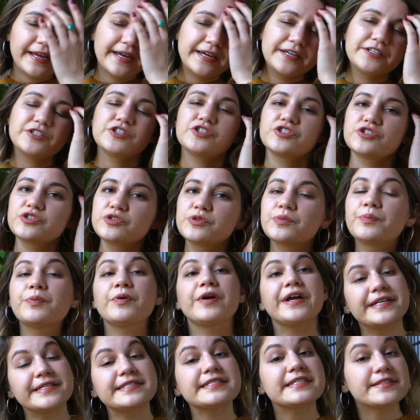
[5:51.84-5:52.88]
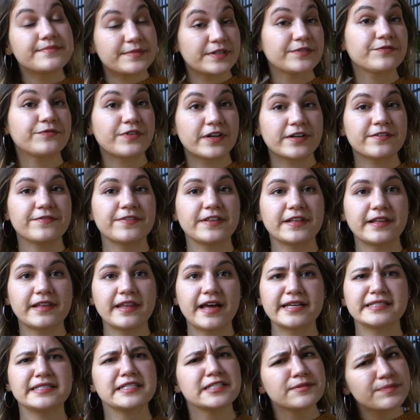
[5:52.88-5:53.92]
and to praise them in front of the
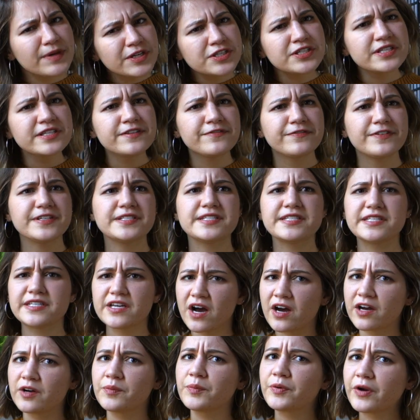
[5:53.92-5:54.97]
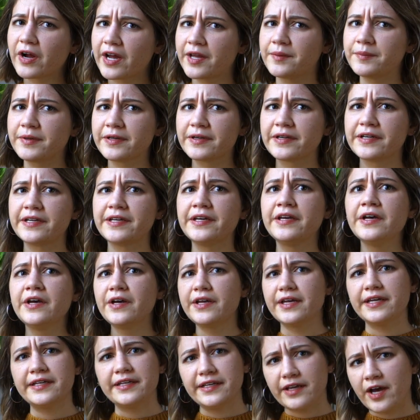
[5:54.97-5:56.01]
class, especially if it's young primary
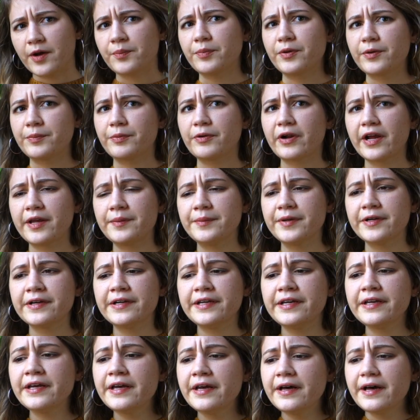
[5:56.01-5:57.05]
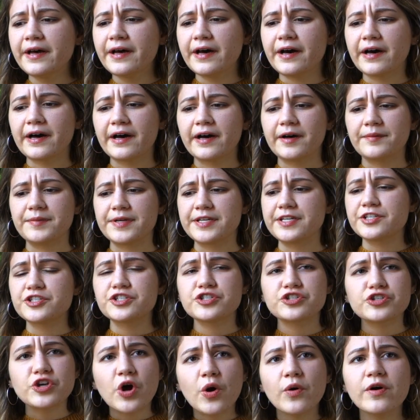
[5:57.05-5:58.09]
and upper primary. It
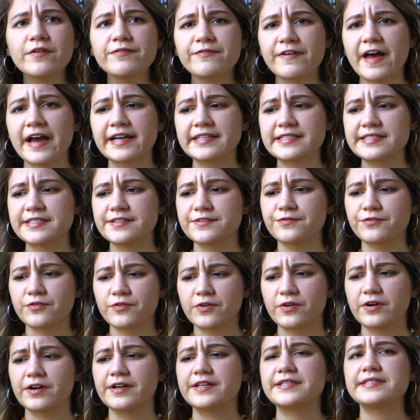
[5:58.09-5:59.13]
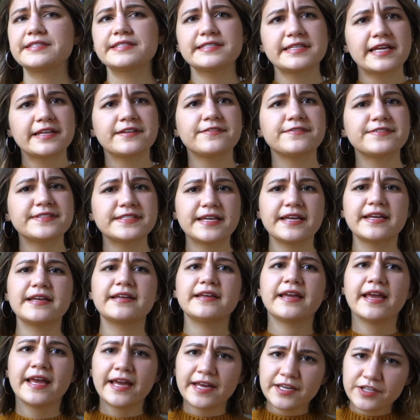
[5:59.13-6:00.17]
is so effective for, instead of
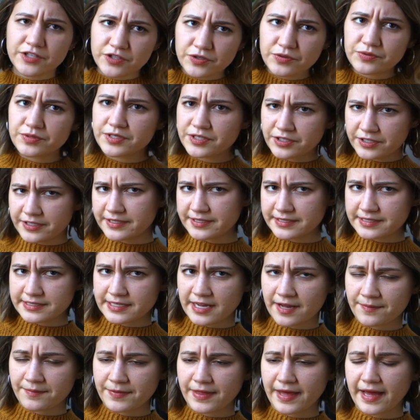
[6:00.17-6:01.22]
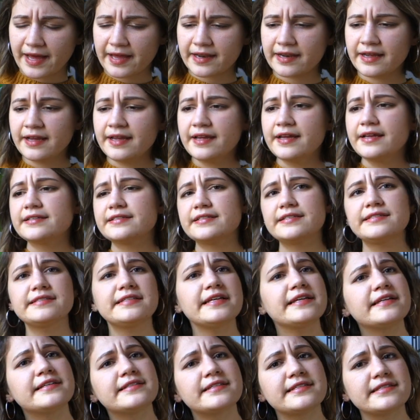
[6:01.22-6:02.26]
saying, hey, you need to stop that, to
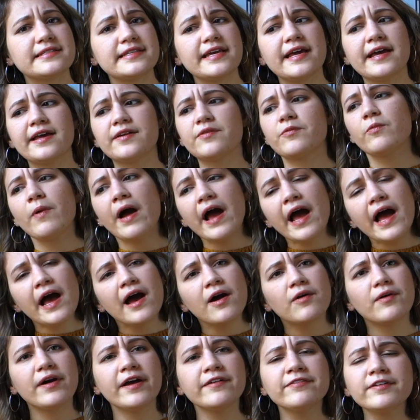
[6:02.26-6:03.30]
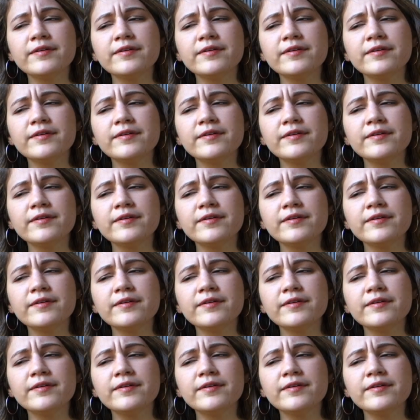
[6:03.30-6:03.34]
say instead, wow,